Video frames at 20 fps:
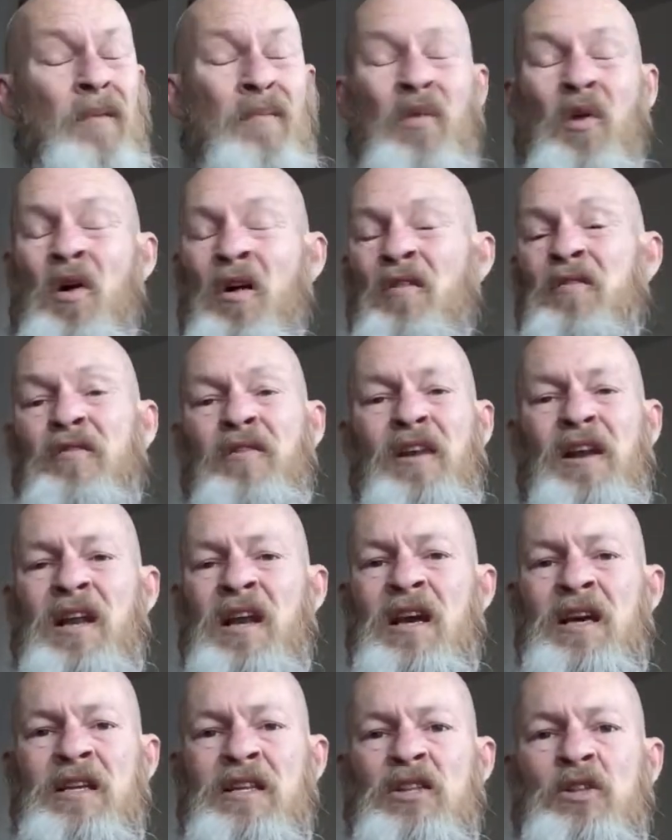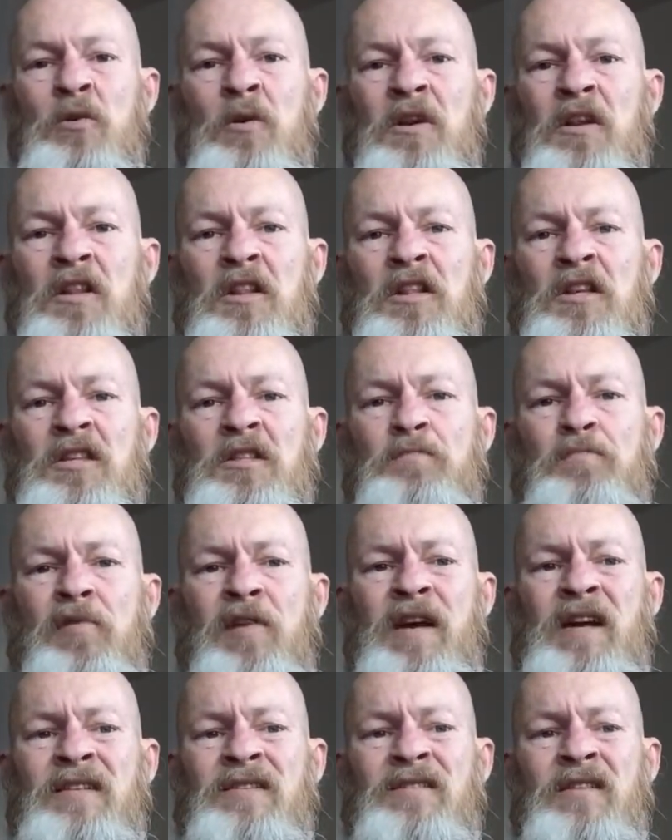I'm not affiliated to any of these
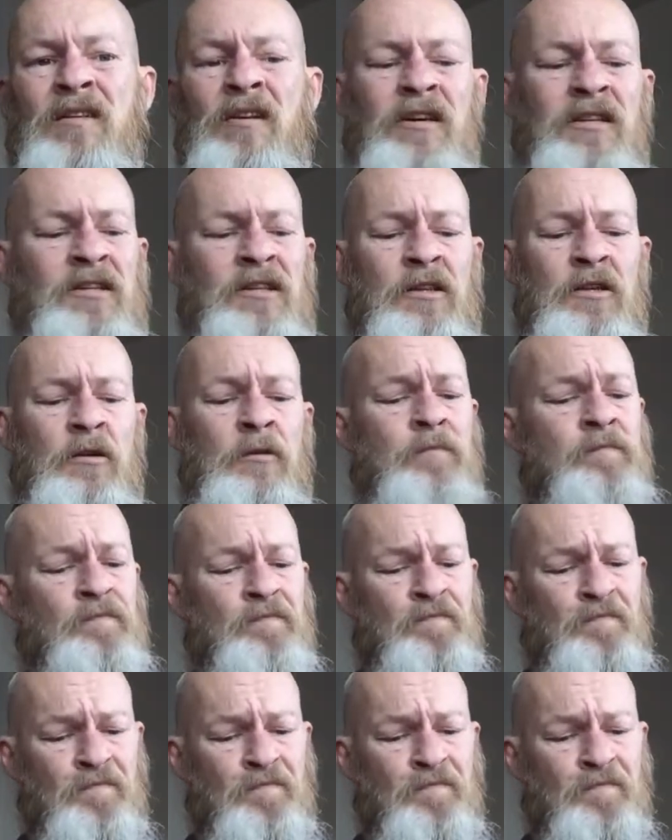brands that I do.